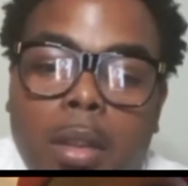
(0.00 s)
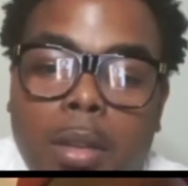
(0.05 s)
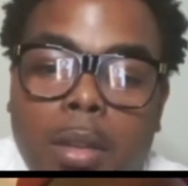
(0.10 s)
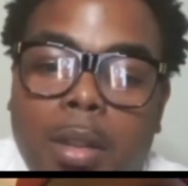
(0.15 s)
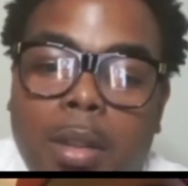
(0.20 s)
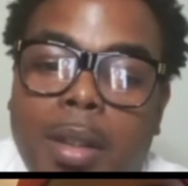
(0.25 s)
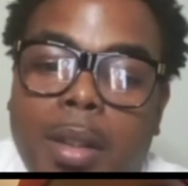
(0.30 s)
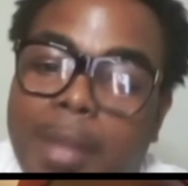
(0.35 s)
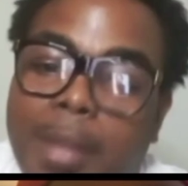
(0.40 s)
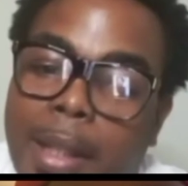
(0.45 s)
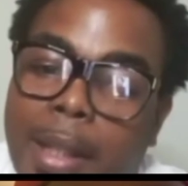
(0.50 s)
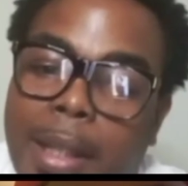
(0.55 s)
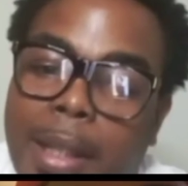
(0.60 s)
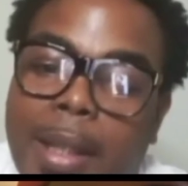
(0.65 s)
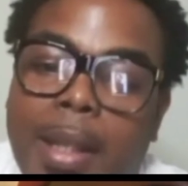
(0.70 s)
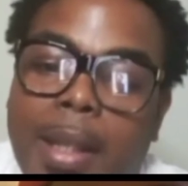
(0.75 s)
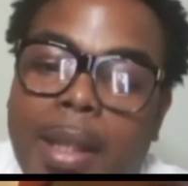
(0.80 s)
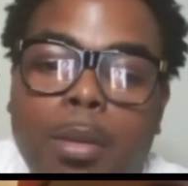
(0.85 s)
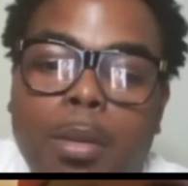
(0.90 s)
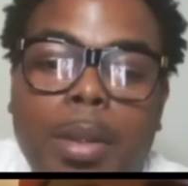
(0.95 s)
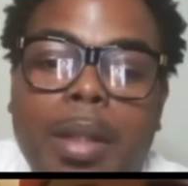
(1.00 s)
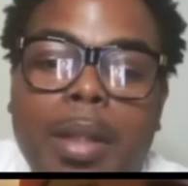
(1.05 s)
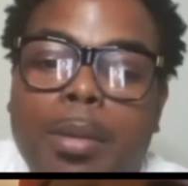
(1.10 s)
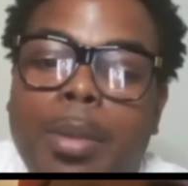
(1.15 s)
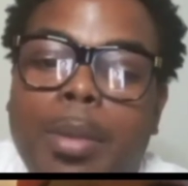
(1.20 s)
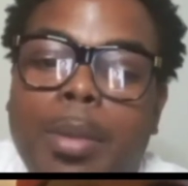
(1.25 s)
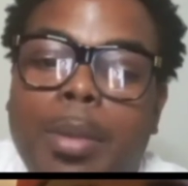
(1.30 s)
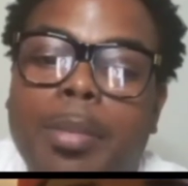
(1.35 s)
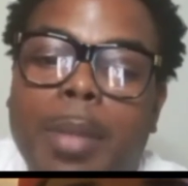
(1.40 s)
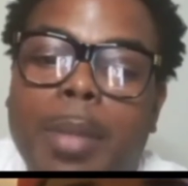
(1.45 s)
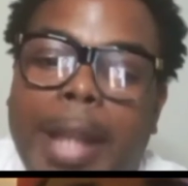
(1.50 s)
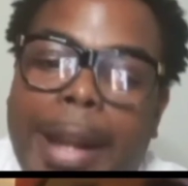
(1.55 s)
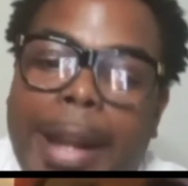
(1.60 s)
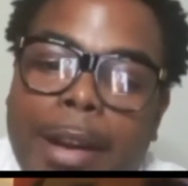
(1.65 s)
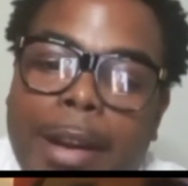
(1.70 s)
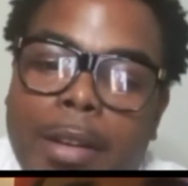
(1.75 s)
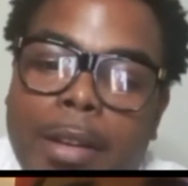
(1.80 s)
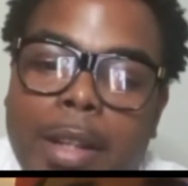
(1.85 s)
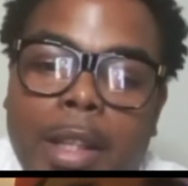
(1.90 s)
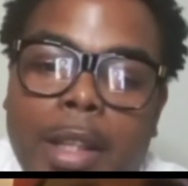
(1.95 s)
You know what I'm saying? We from
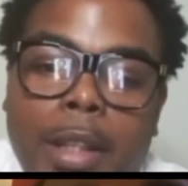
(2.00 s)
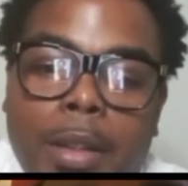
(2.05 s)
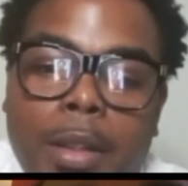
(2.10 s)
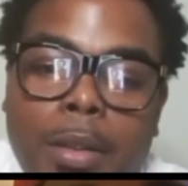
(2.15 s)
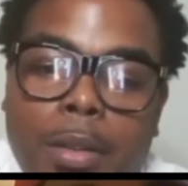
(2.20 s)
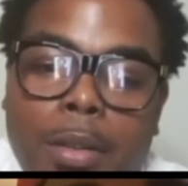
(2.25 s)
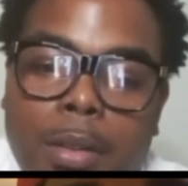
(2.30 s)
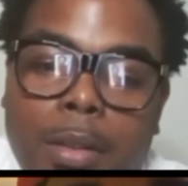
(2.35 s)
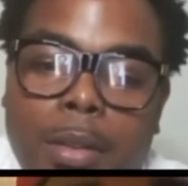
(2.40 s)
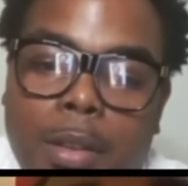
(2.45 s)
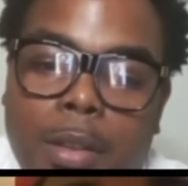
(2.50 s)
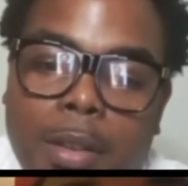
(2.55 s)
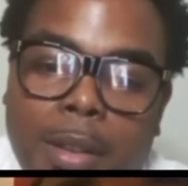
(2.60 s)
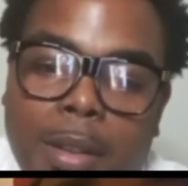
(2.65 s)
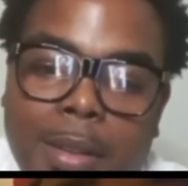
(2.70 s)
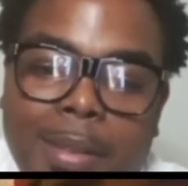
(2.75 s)
down the hill. You know what I'm